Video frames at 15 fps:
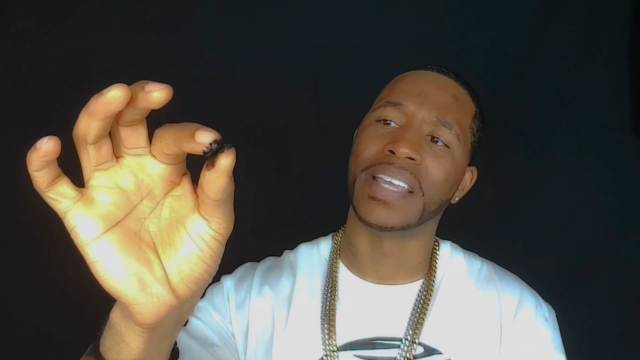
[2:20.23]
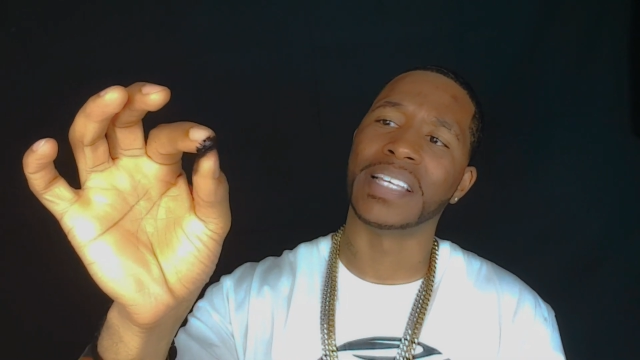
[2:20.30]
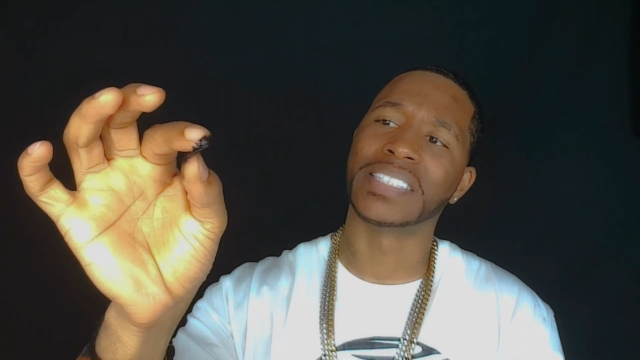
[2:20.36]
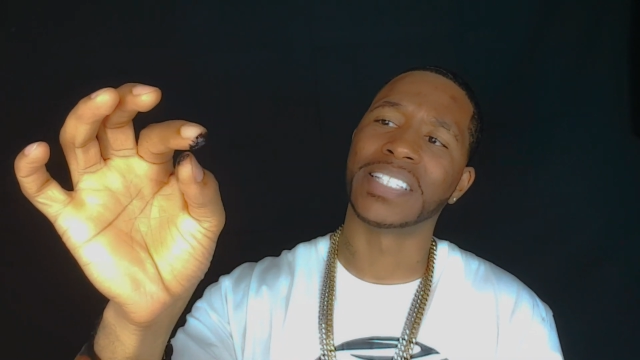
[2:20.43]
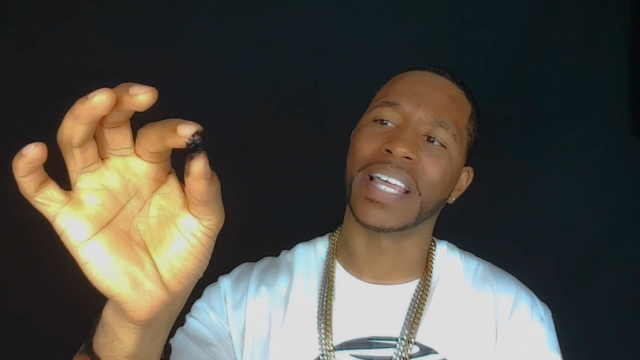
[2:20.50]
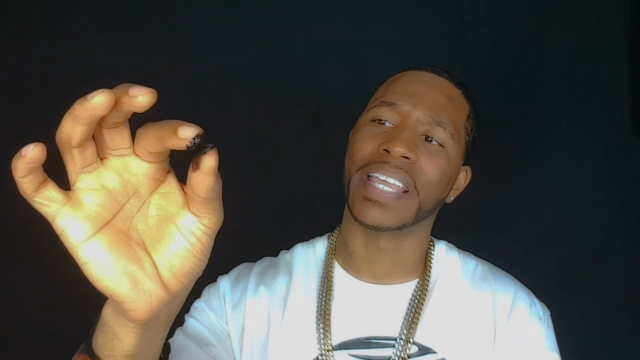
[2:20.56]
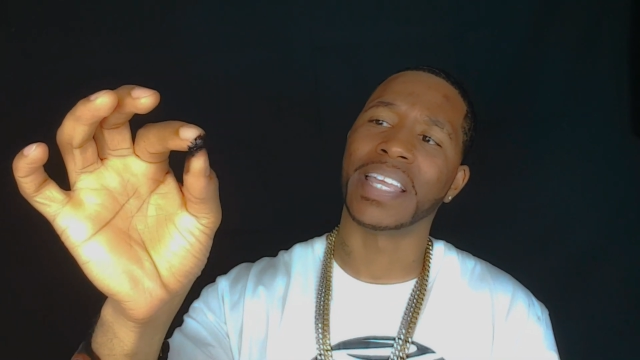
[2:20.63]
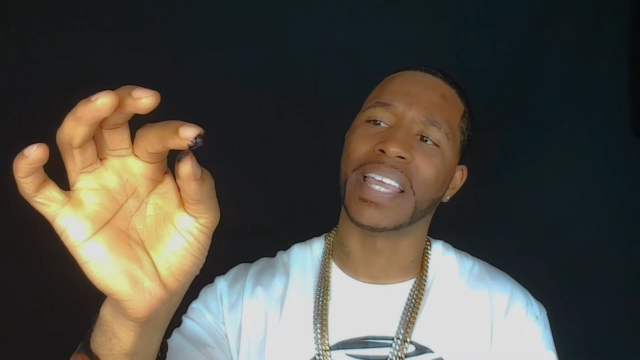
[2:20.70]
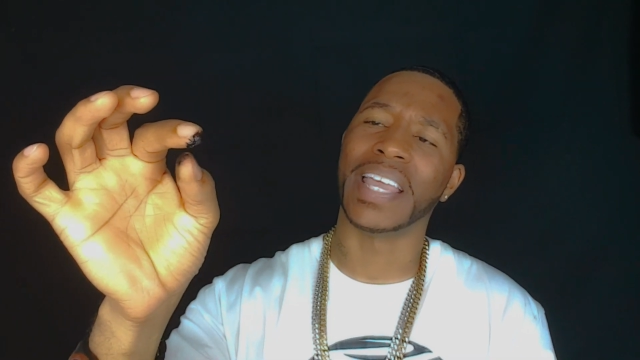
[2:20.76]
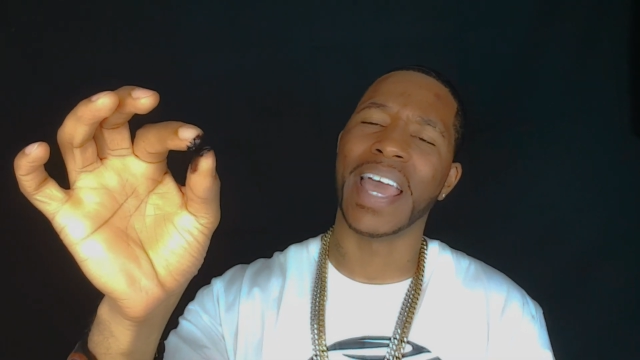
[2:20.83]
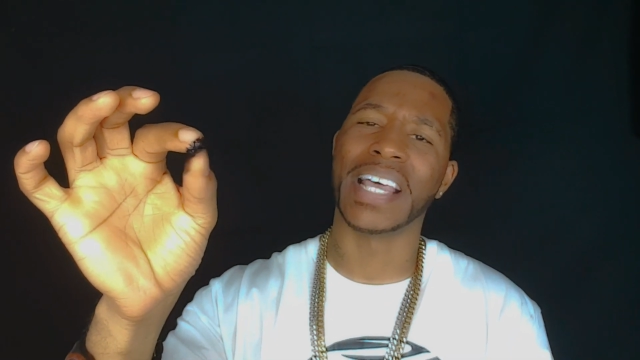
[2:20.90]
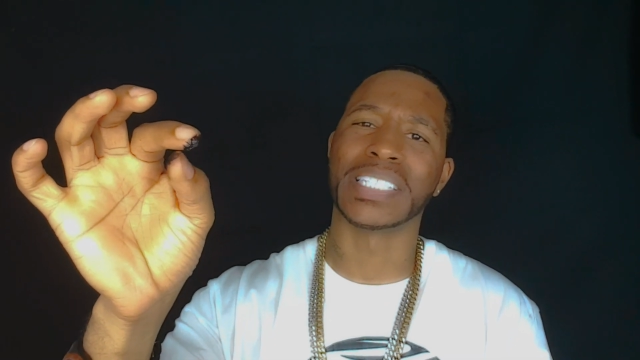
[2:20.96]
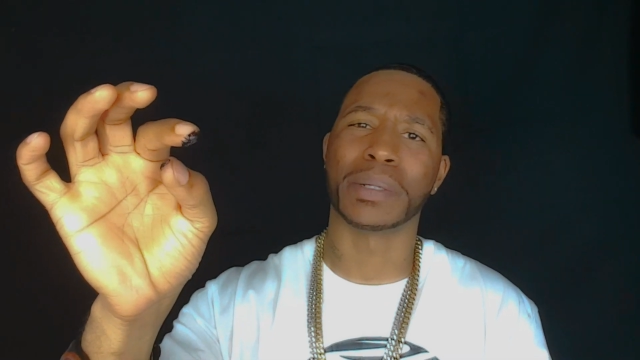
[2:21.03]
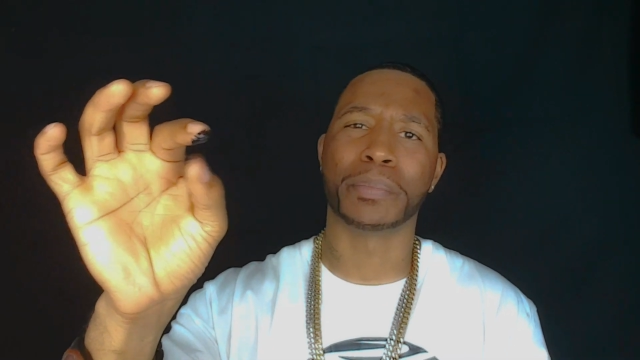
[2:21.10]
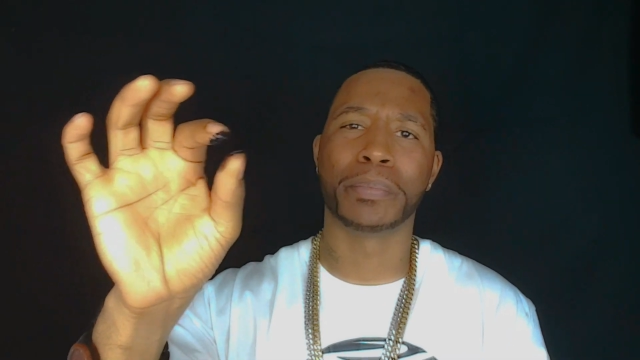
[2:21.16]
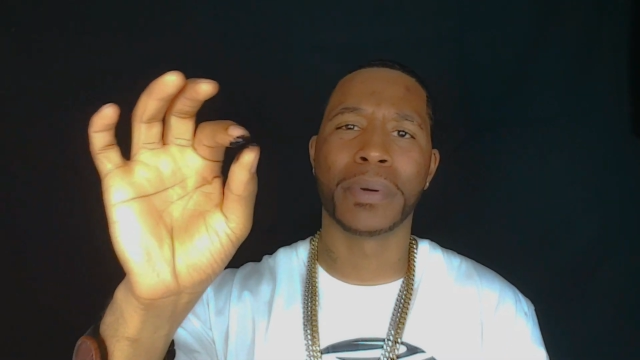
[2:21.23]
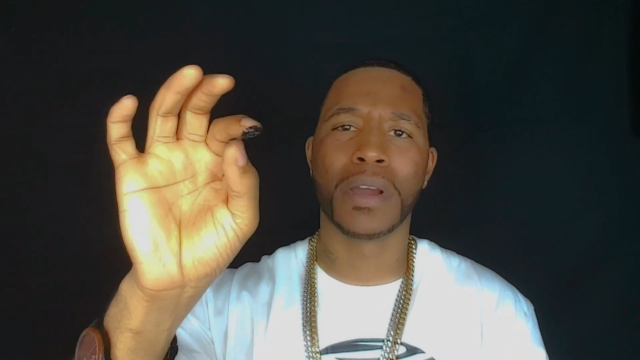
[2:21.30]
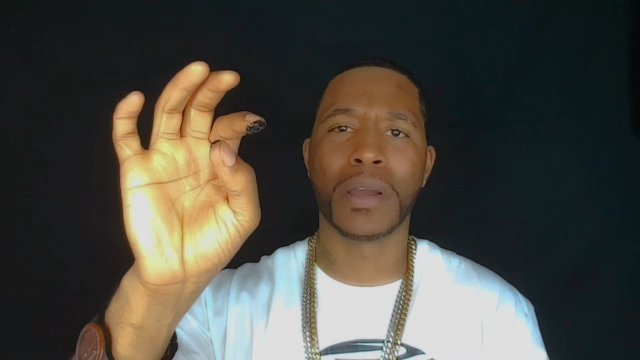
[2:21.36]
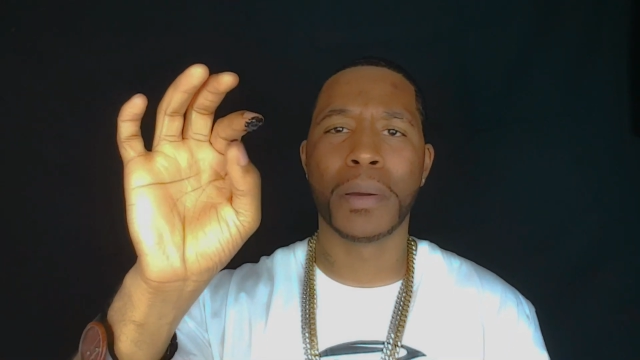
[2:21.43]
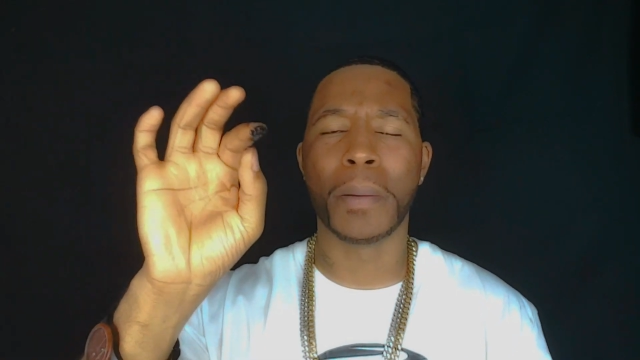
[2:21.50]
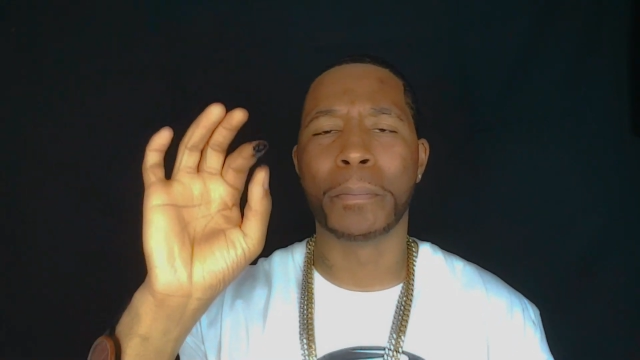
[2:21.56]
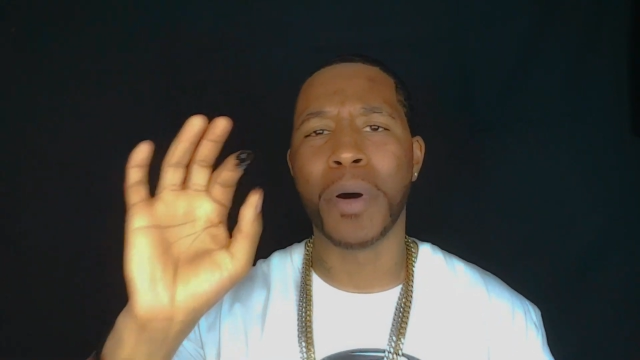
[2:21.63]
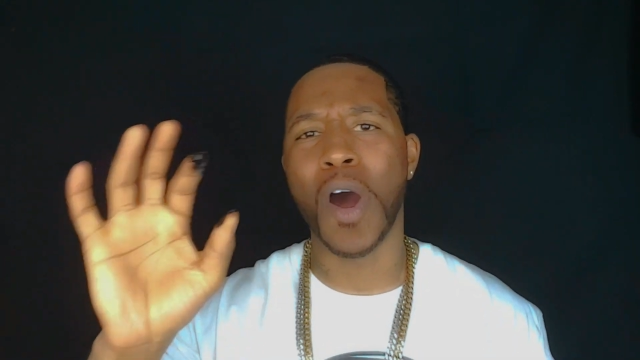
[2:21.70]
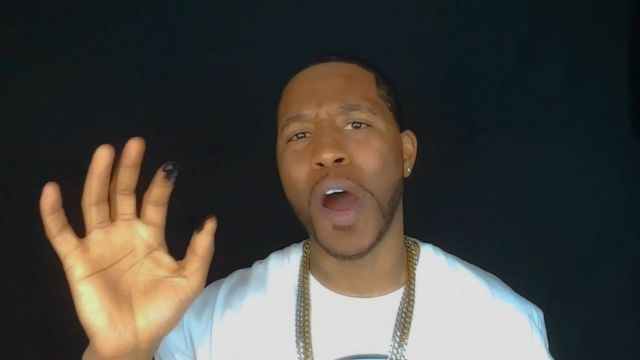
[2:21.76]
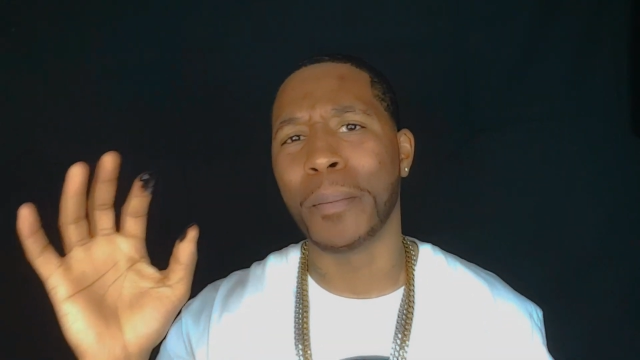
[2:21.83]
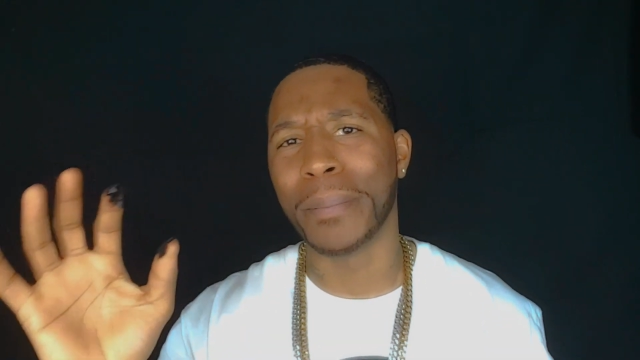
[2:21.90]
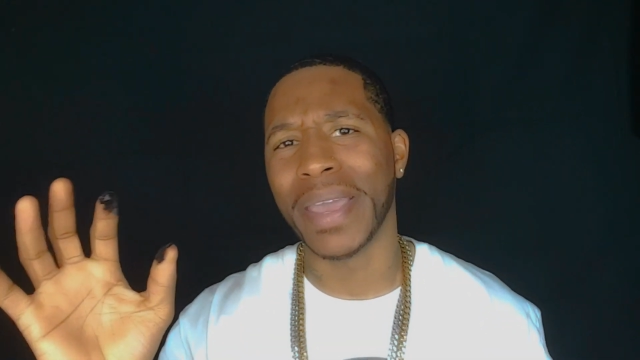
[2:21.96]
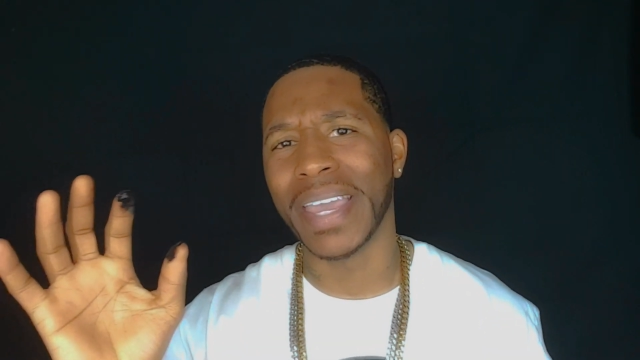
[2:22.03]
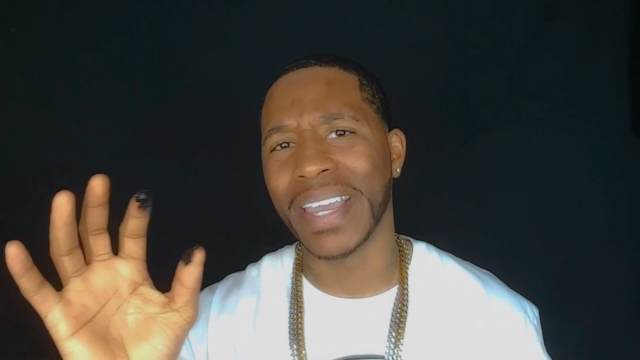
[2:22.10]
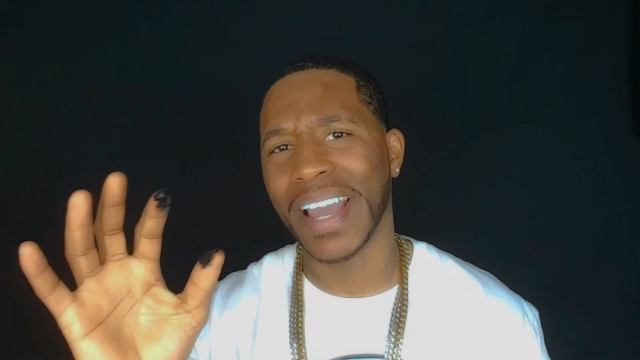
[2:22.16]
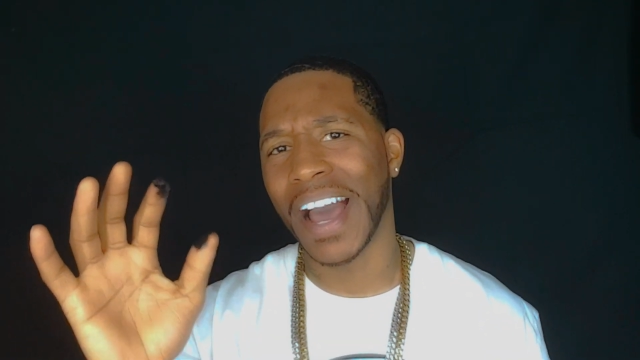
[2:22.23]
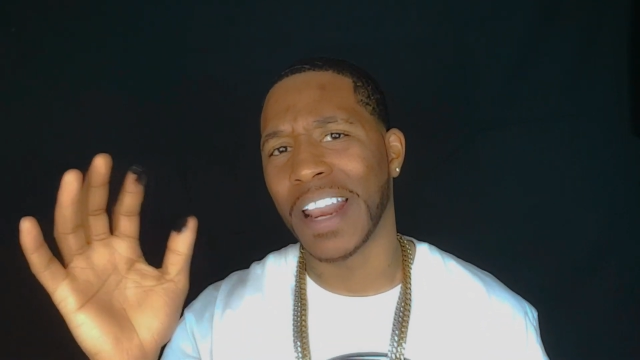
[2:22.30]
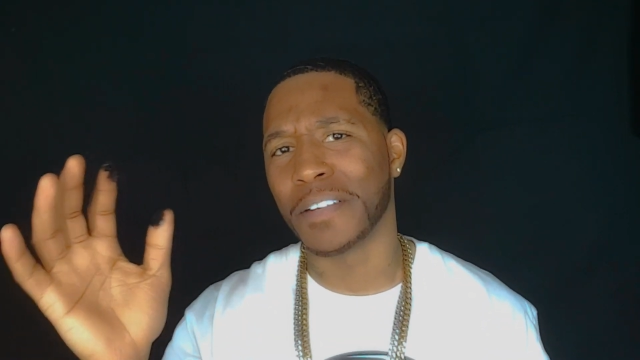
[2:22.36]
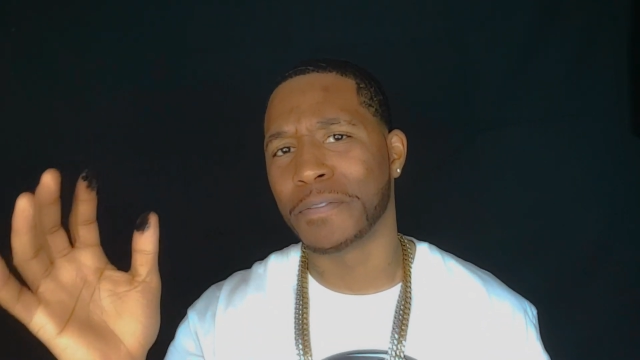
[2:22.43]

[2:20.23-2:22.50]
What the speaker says: It's like it has a pomade kind